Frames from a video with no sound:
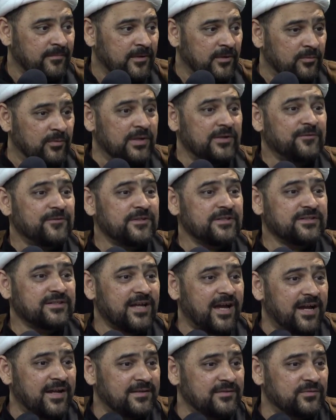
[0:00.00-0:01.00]
Wait for the
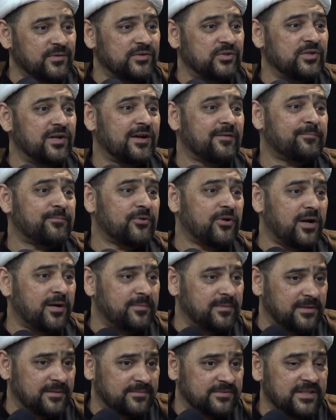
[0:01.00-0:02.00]
times when you have
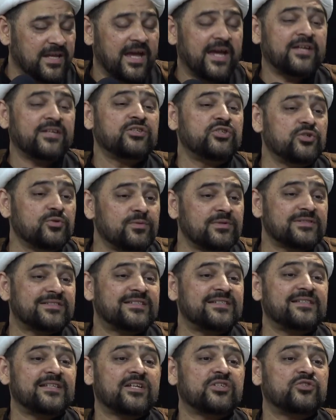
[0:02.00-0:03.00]
problems, and you will
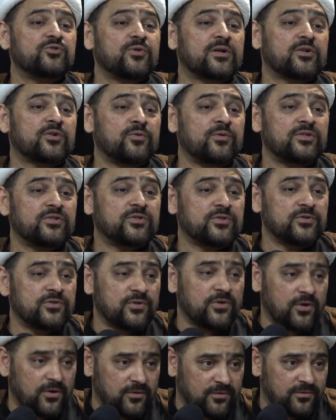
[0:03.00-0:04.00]
see that you are going to
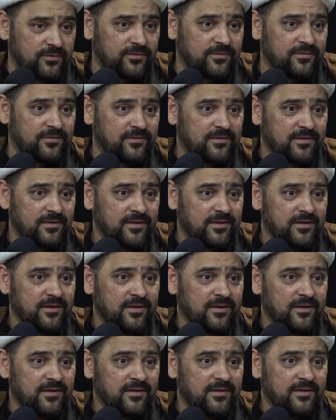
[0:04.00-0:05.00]
grow.
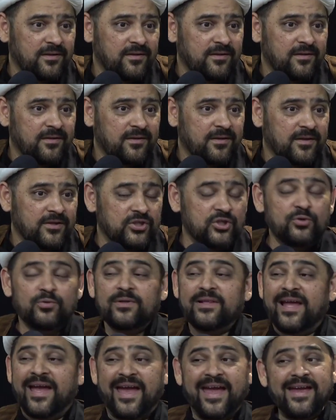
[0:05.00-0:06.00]
You
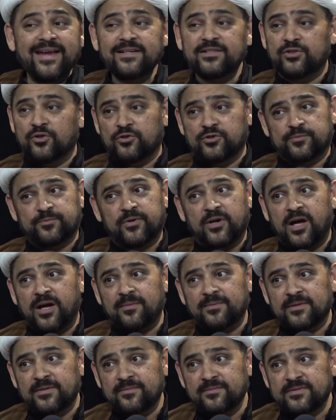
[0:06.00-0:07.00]
will hate those
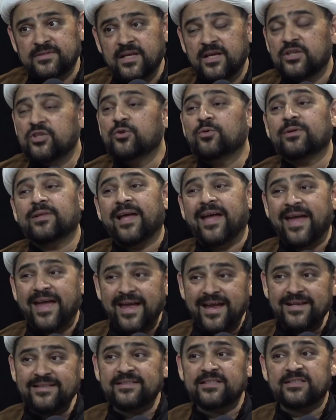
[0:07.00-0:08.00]
problems. You will
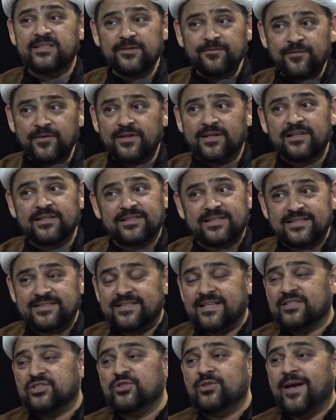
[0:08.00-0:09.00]
hate the difficulties
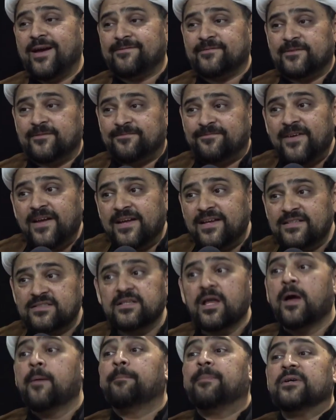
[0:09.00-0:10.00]
that you have to
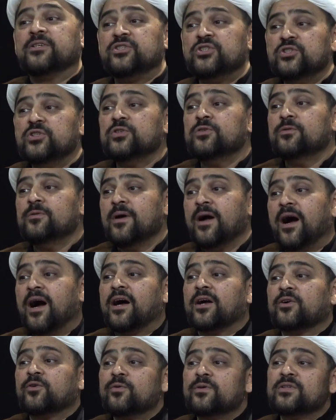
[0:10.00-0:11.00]
face, but you
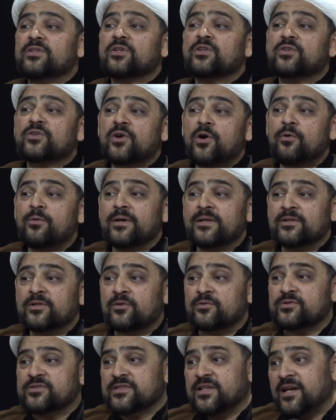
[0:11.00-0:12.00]
are going to grow in
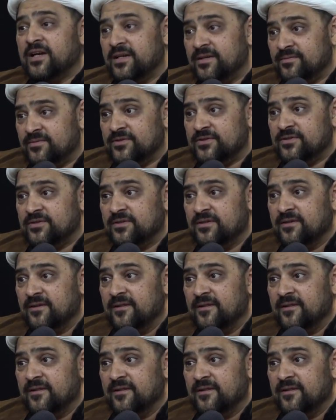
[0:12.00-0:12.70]
those times.